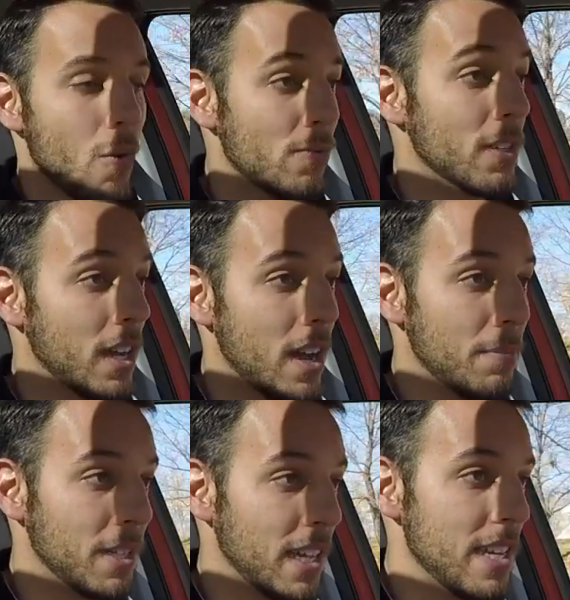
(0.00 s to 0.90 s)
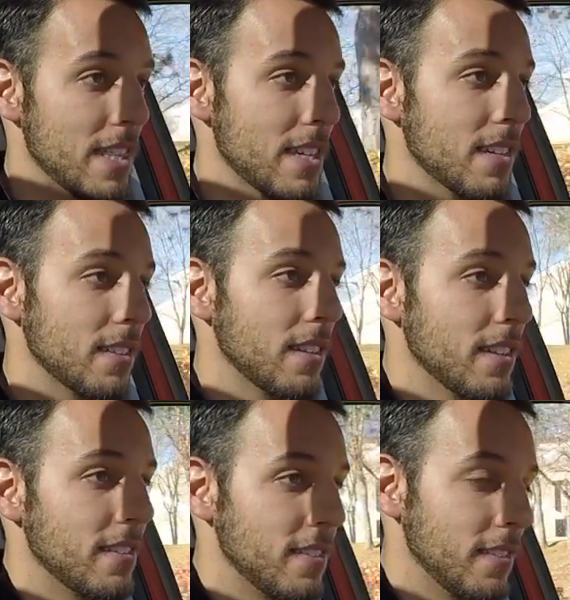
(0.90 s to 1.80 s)
overcomplicate
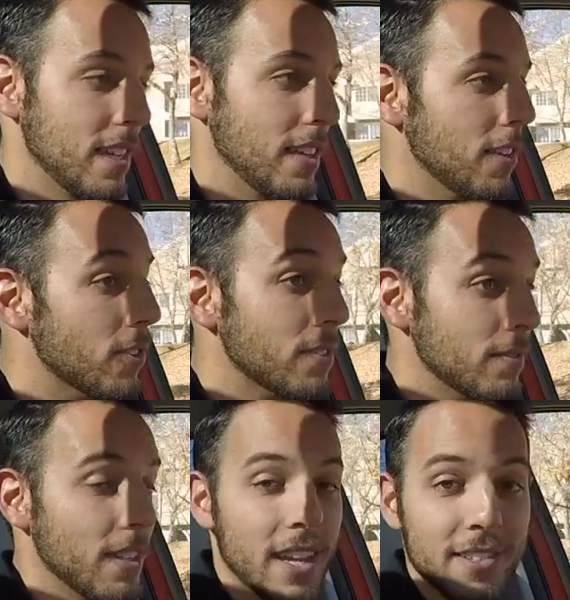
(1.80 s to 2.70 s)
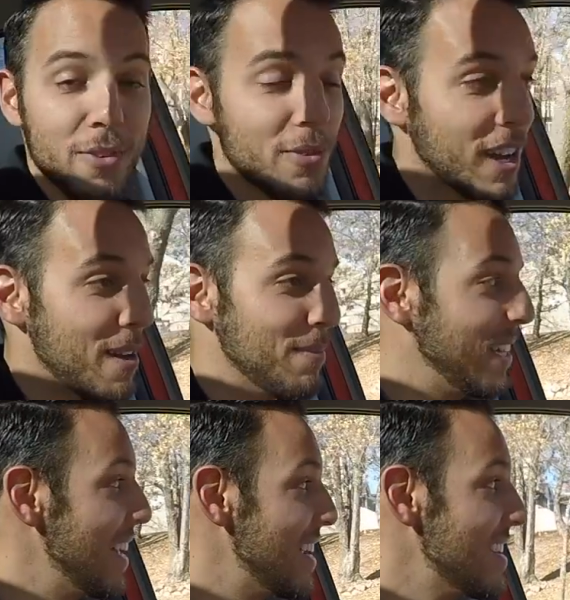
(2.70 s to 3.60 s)
things. I guess
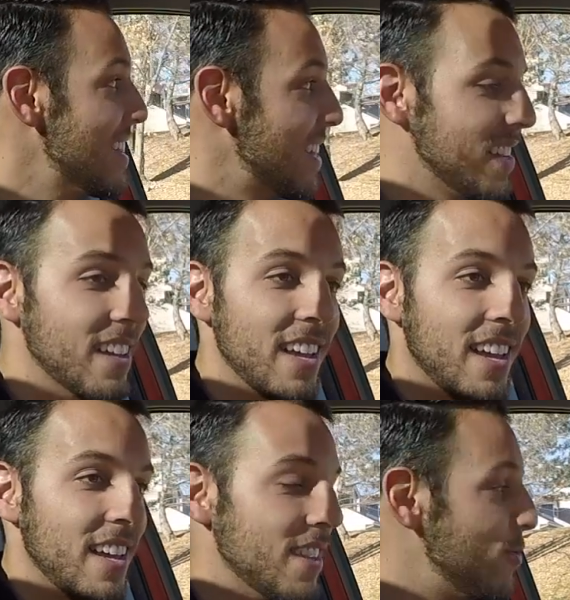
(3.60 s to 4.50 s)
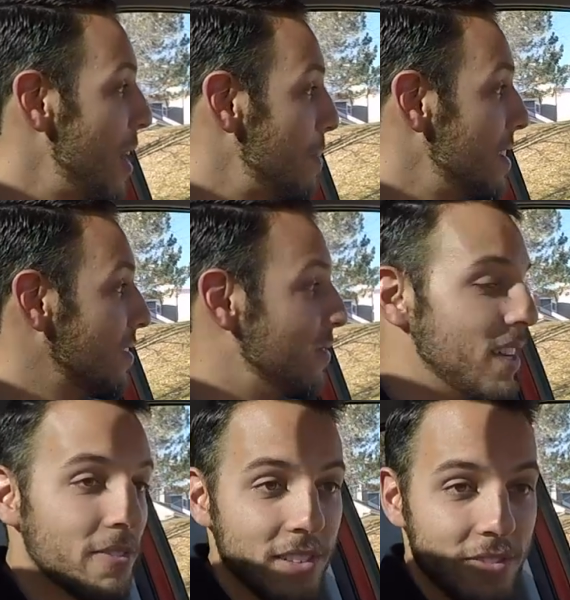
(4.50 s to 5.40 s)
overcomplicate anything. The Japanese have definitely